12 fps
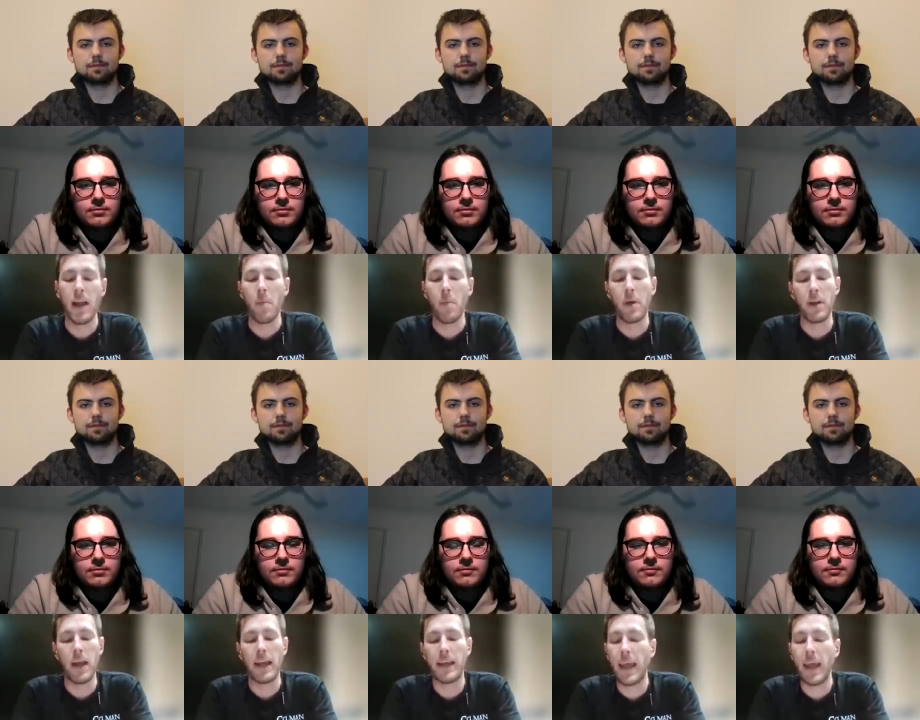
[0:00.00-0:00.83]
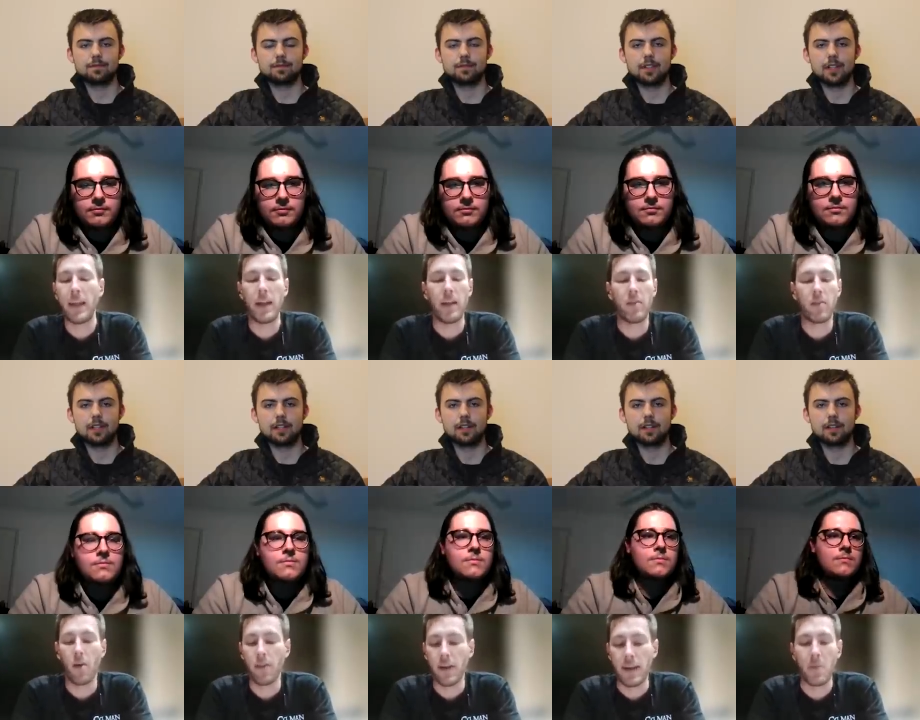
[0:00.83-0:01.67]
Speaker 1: But again, it's got
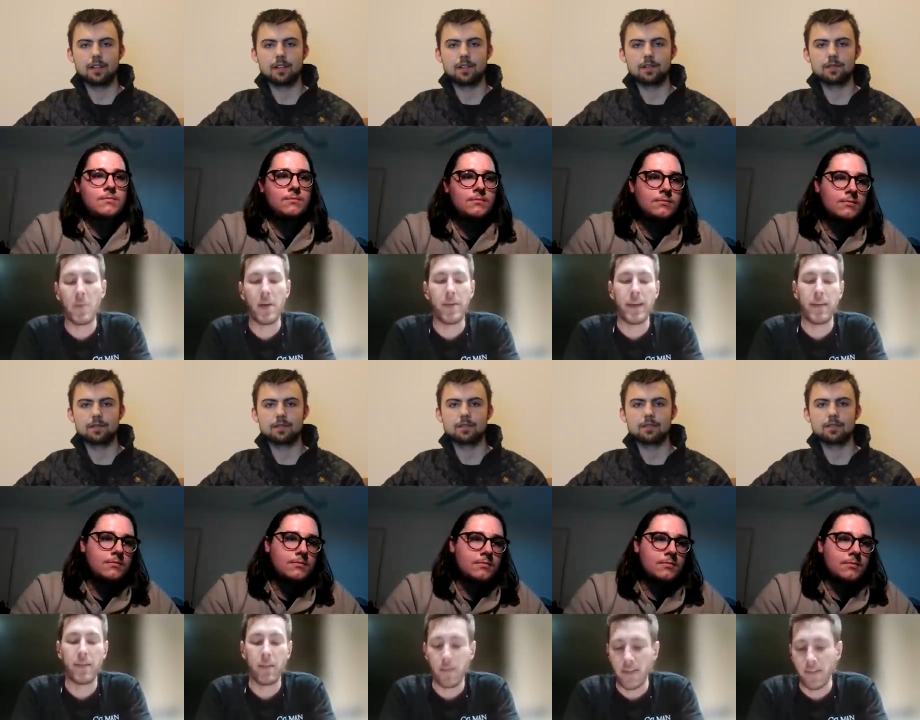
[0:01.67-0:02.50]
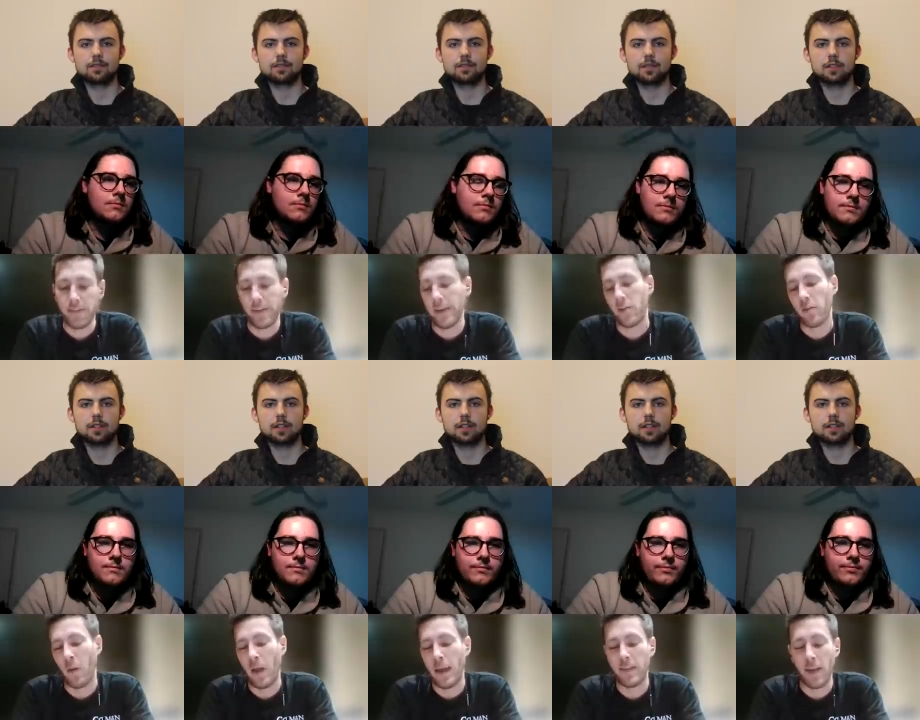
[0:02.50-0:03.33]
the numbers. It's defense six.
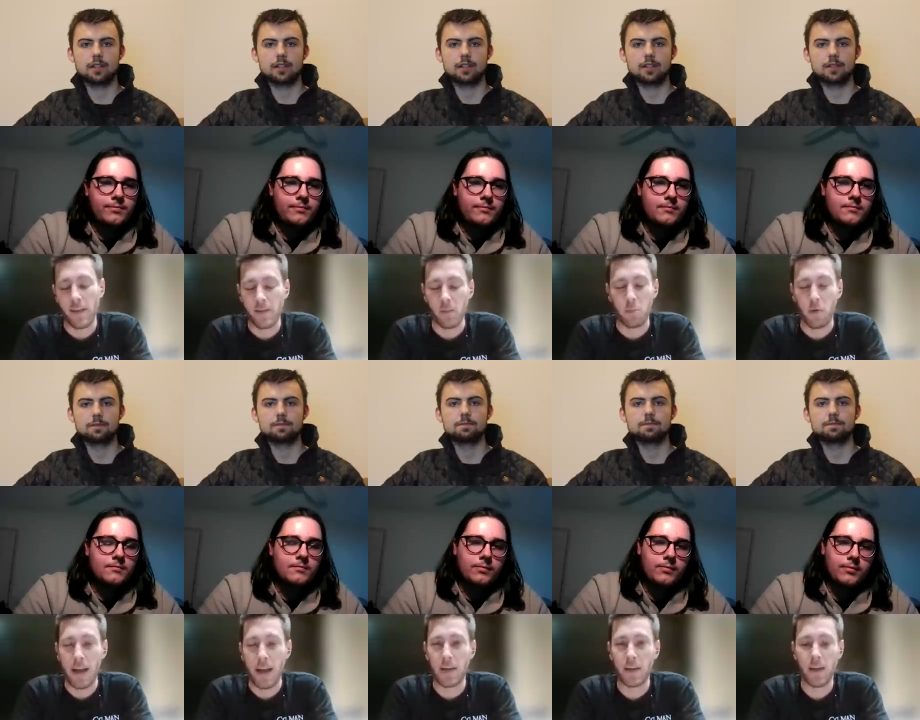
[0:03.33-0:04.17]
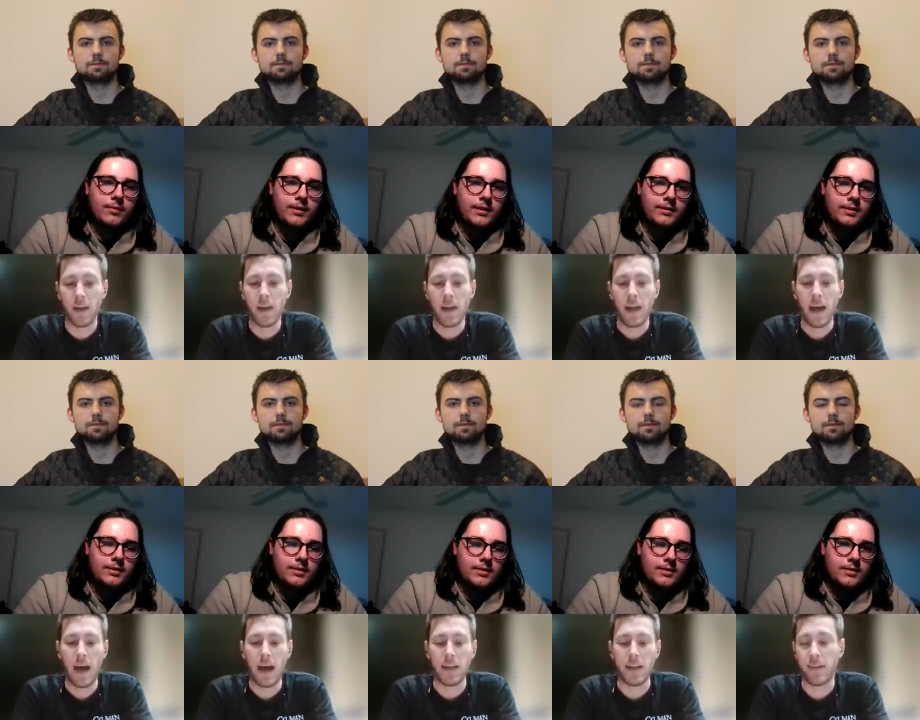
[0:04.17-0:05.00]
It doesn't break uh,
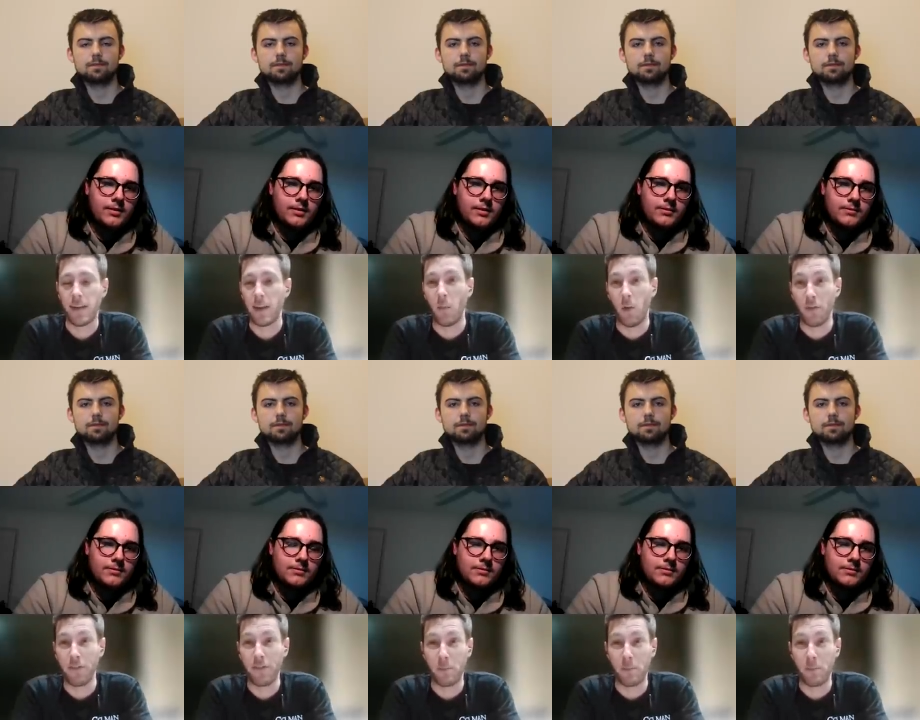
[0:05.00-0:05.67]
until it wants to